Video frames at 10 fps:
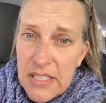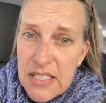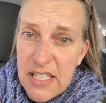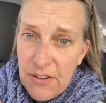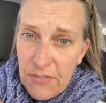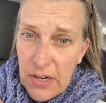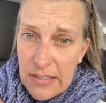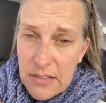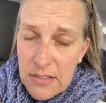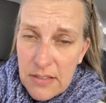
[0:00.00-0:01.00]

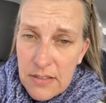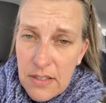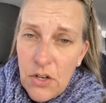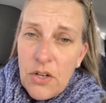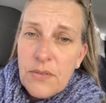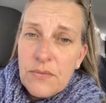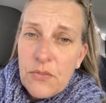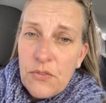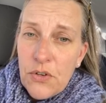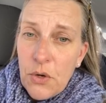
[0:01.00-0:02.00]
different
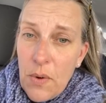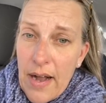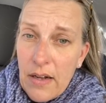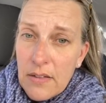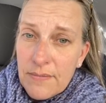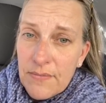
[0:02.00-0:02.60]
for a while,